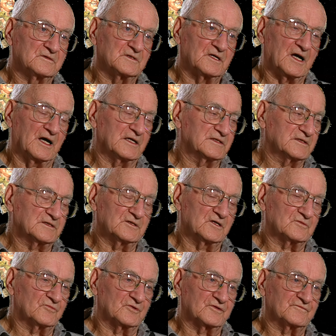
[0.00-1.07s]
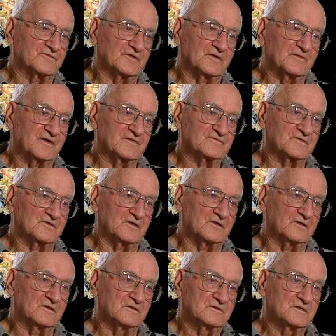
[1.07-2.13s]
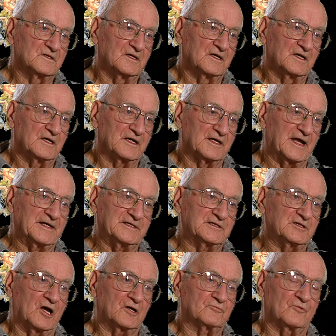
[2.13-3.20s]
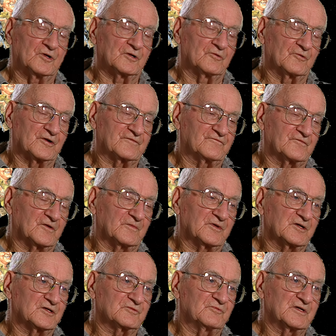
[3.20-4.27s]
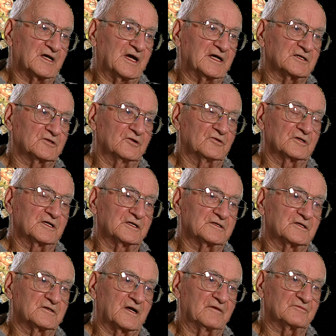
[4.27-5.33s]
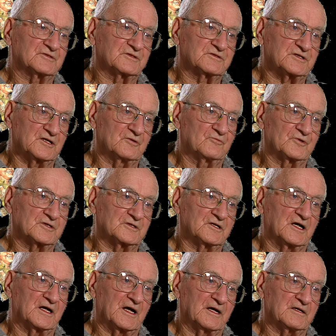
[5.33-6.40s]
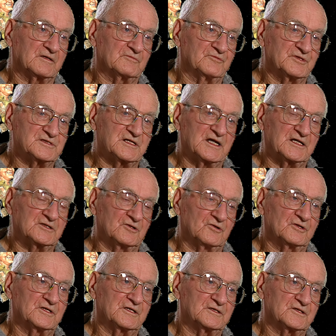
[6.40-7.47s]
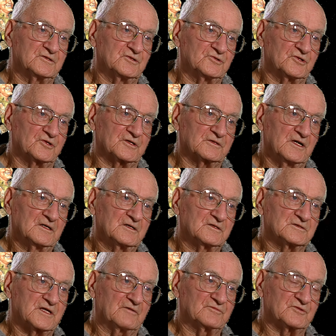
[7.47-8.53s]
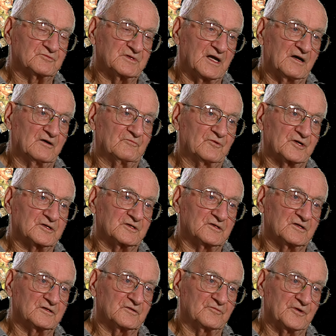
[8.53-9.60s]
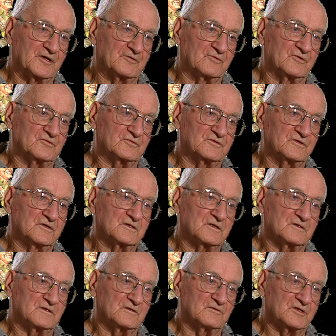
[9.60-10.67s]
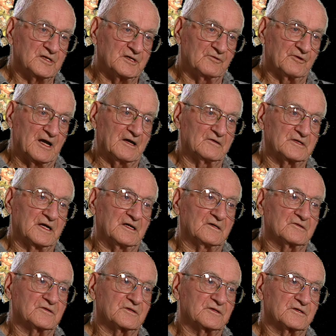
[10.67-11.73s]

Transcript: that? I did not work for him after all. And I did not want to work for him because when I had gone in there, I was still working. The reason I had gone into New York because I was now working on a railroad in a roundhouse